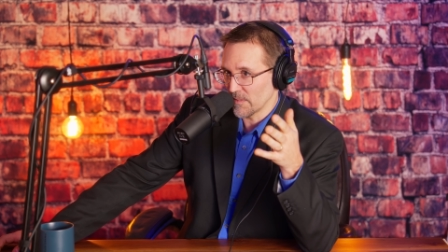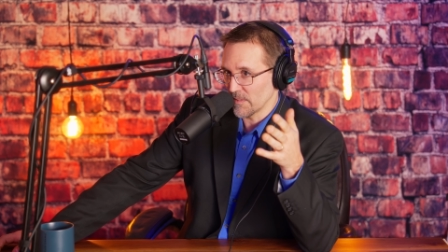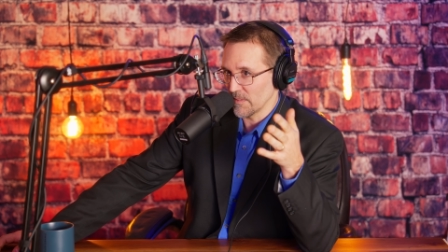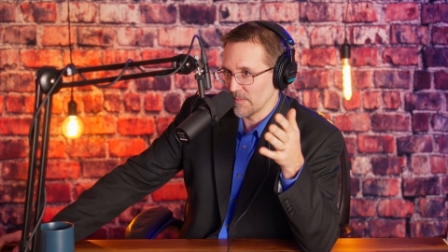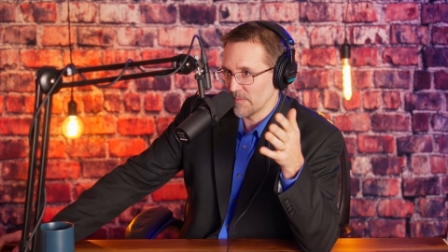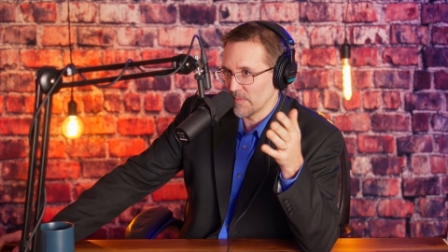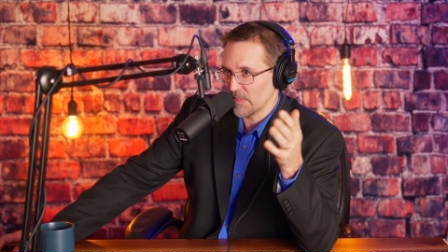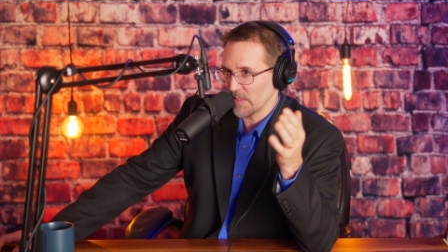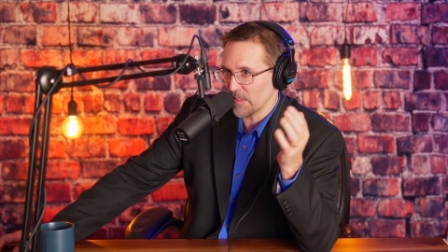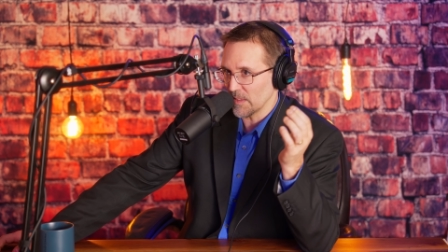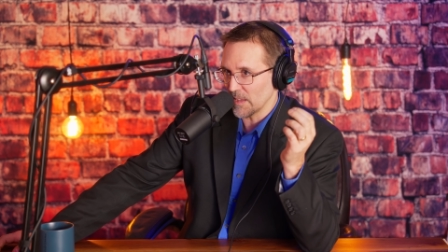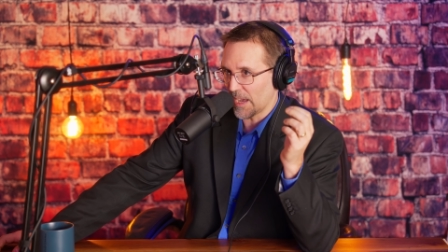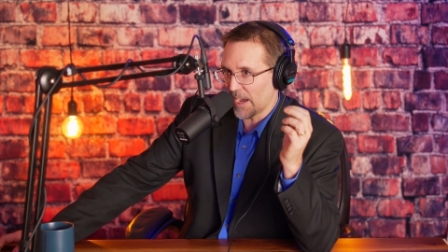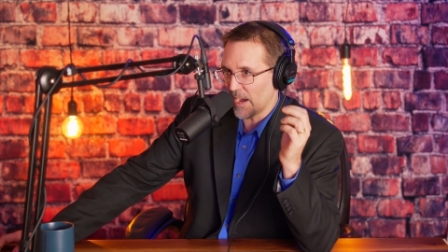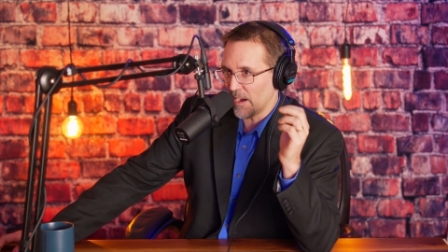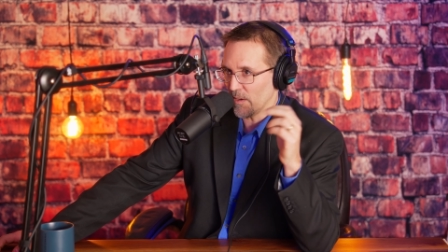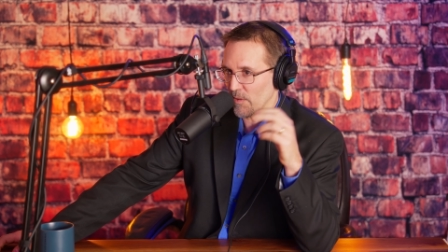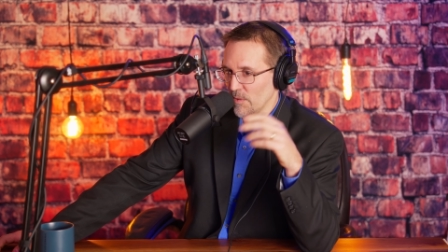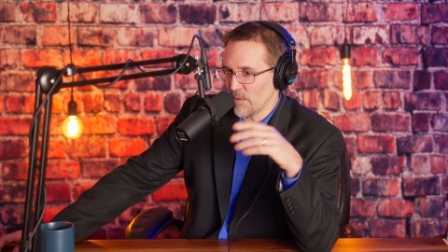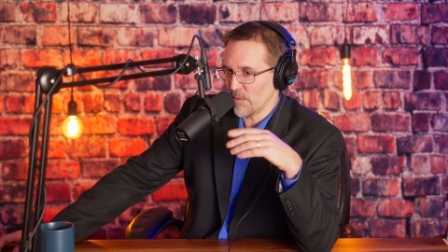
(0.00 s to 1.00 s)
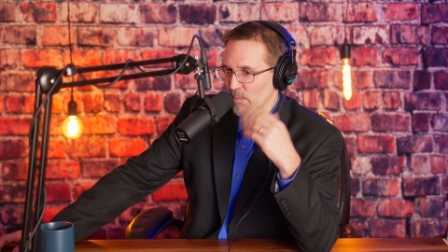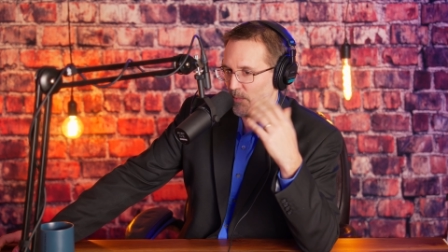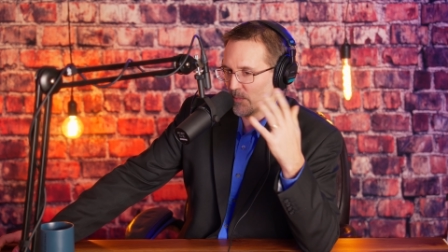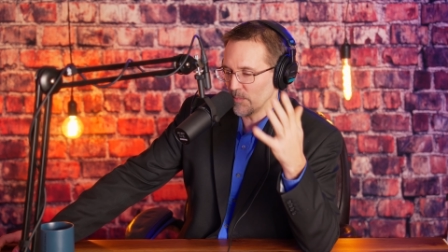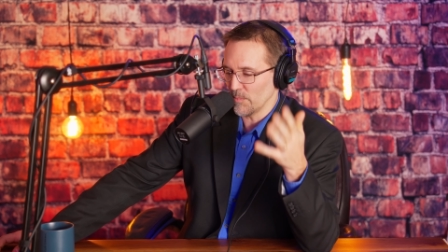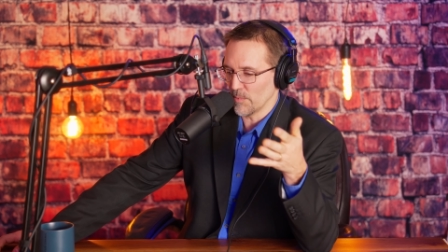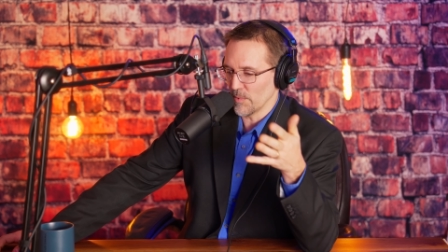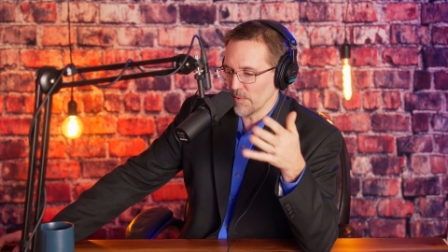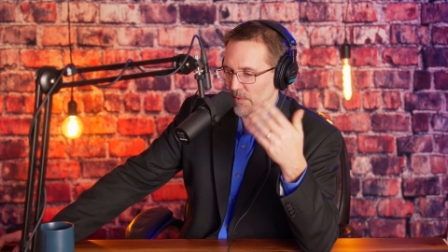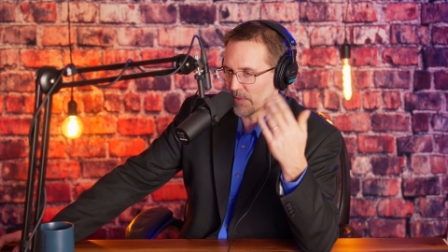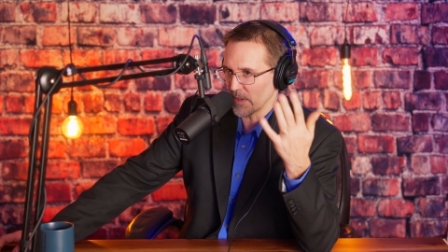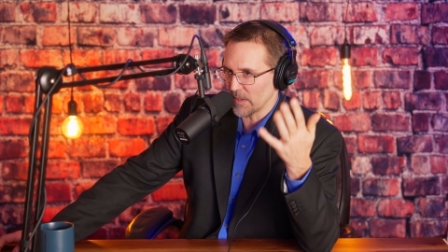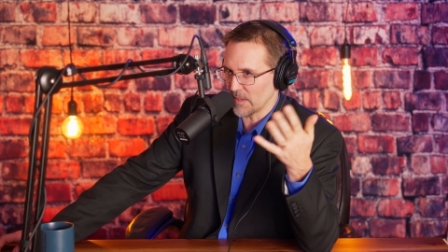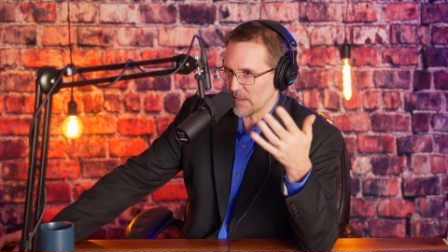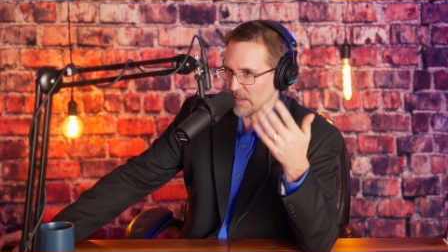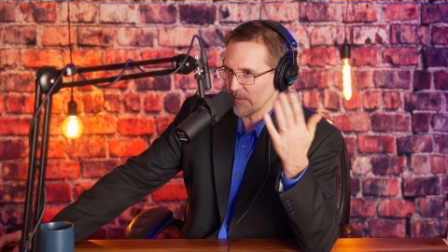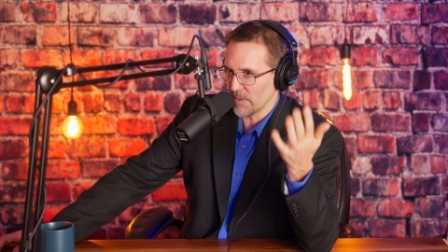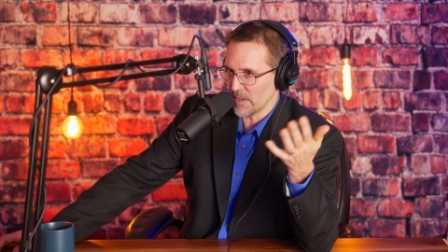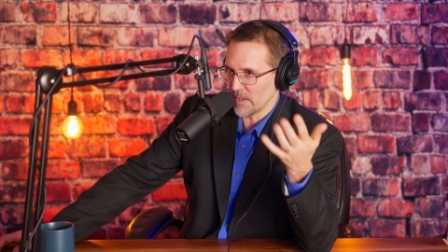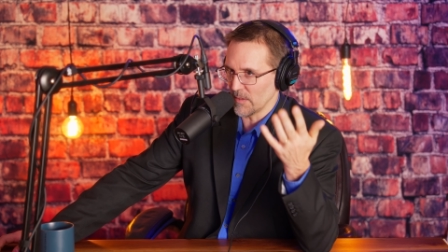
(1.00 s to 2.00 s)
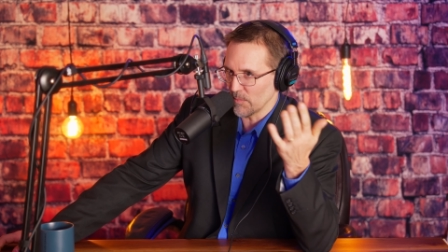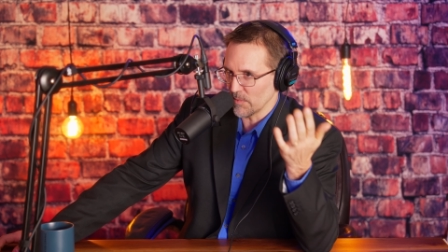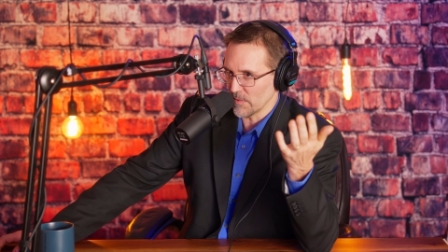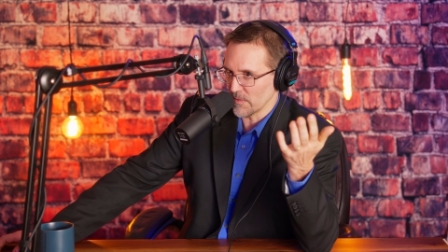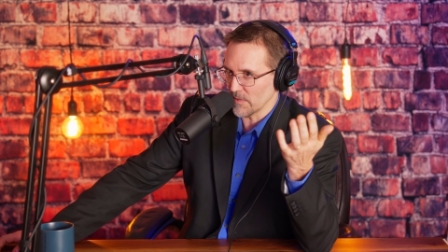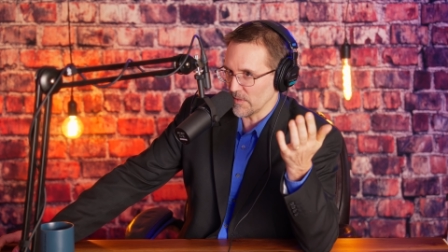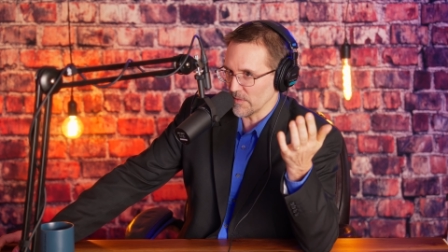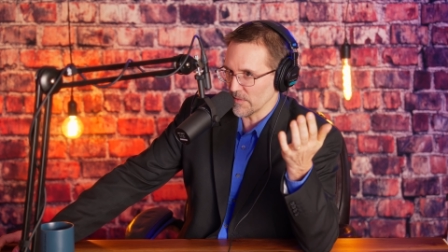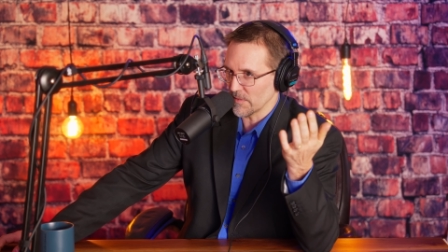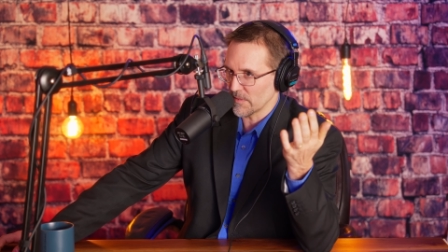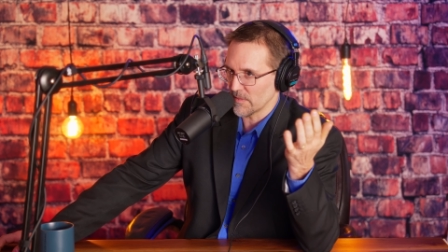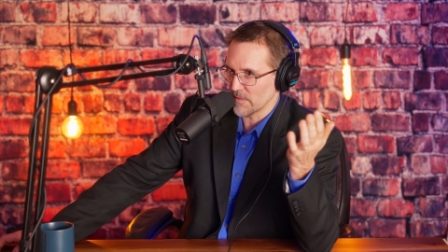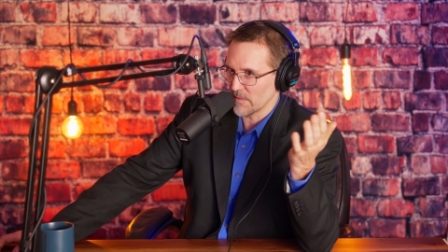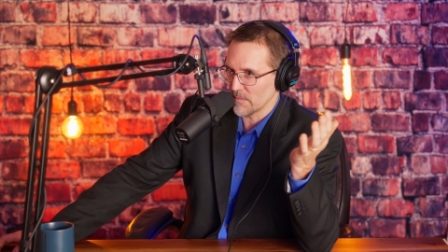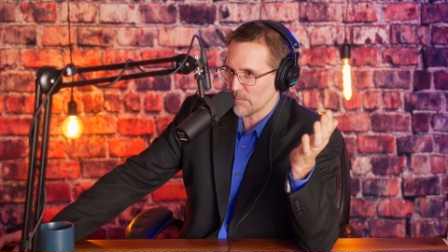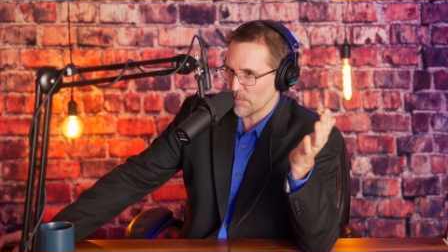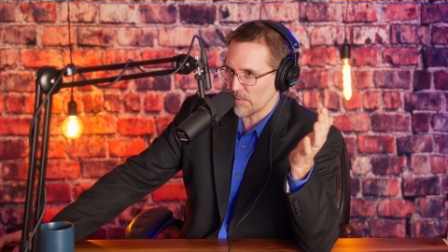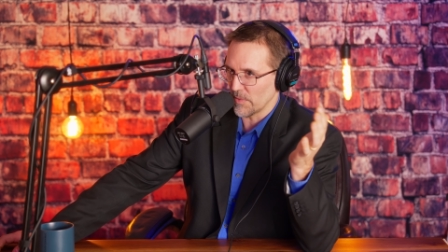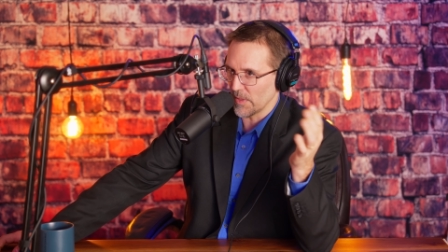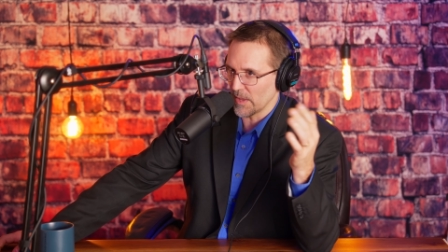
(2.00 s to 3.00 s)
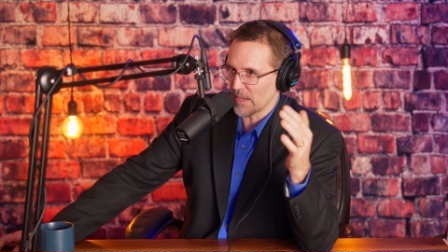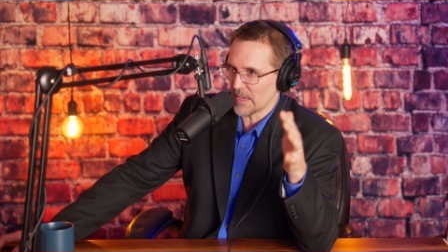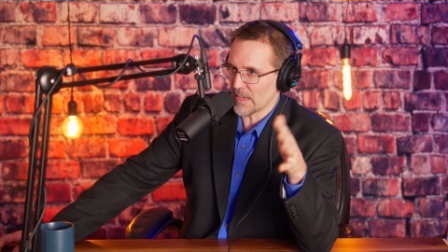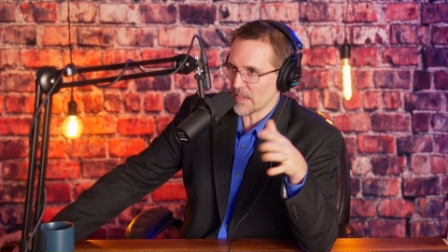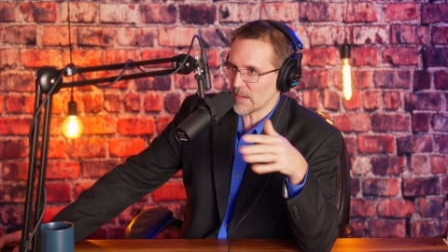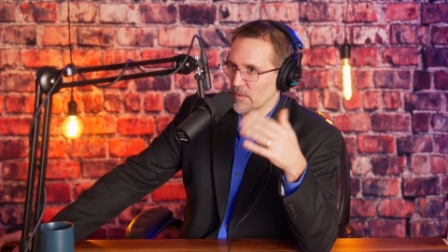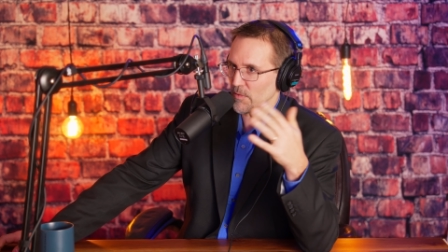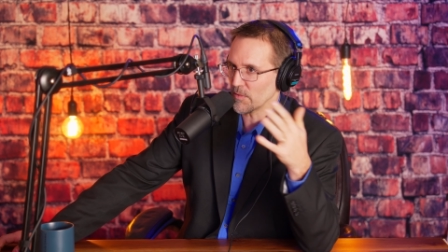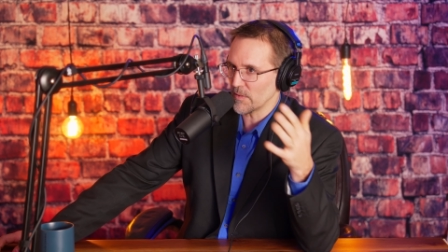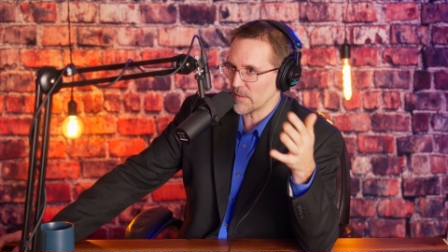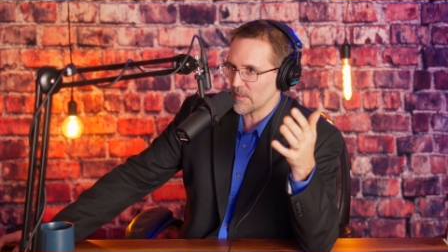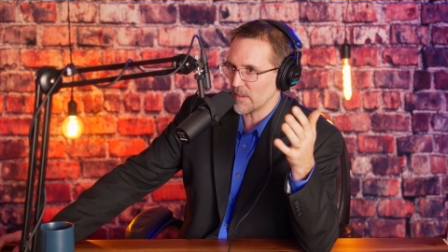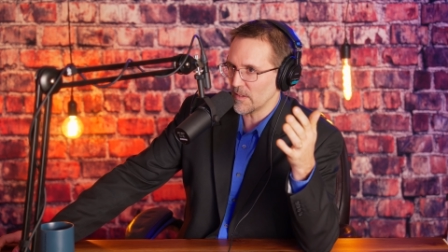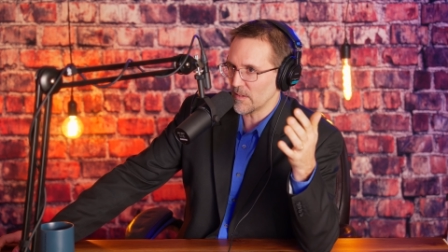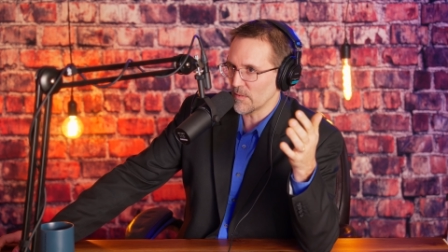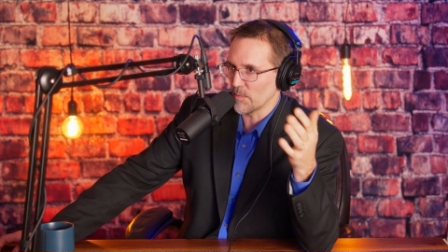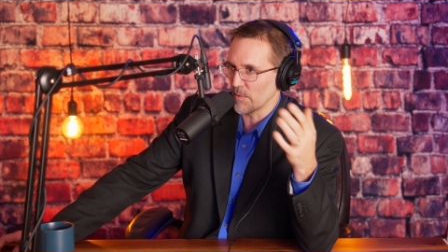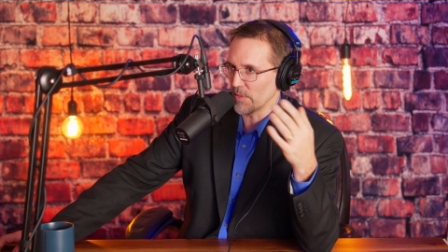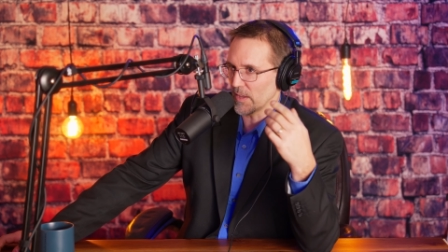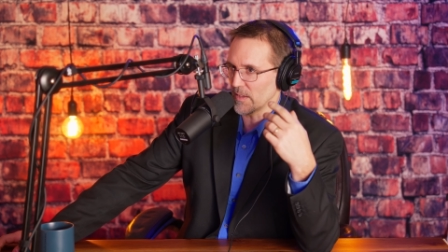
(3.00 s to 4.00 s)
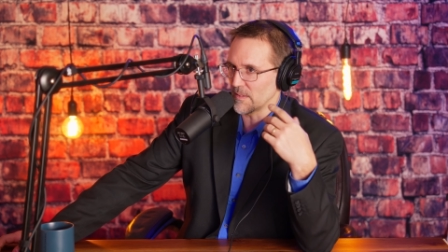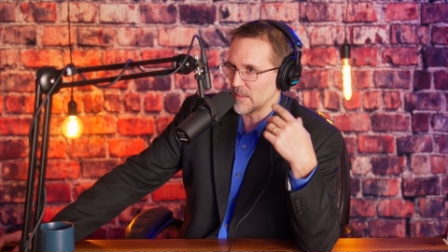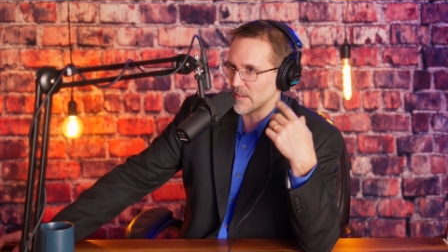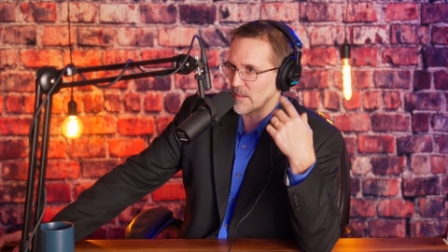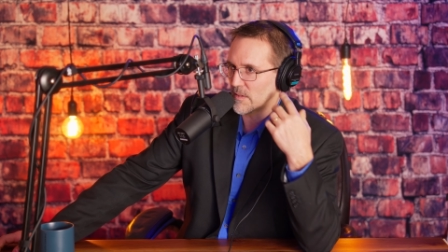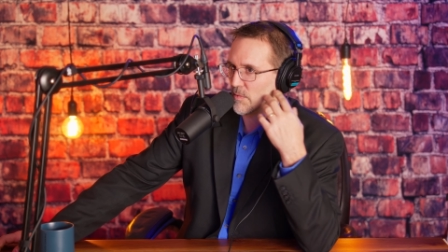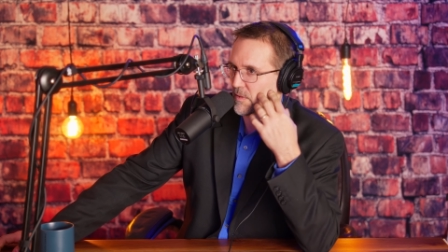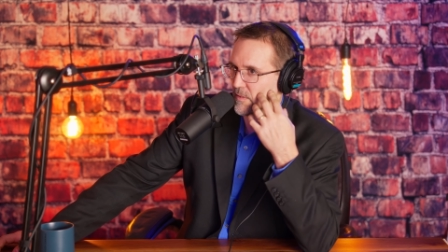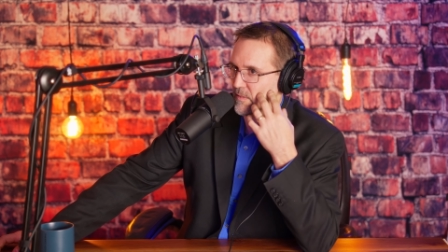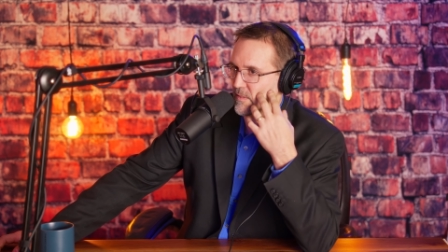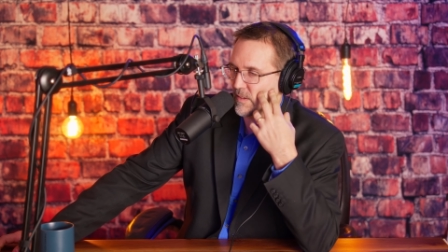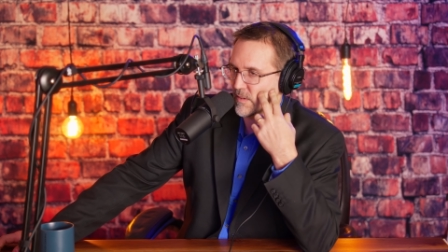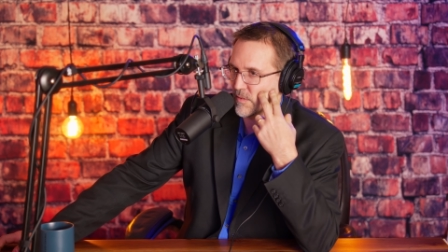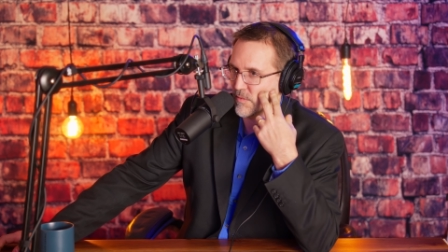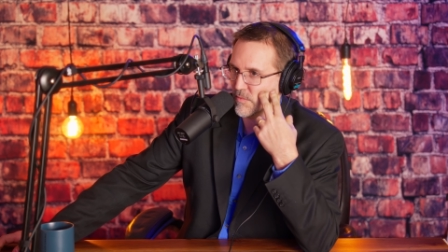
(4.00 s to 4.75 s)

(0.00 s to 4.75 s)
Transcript: yes, how were the giving results? Were they increasing or were they decreasing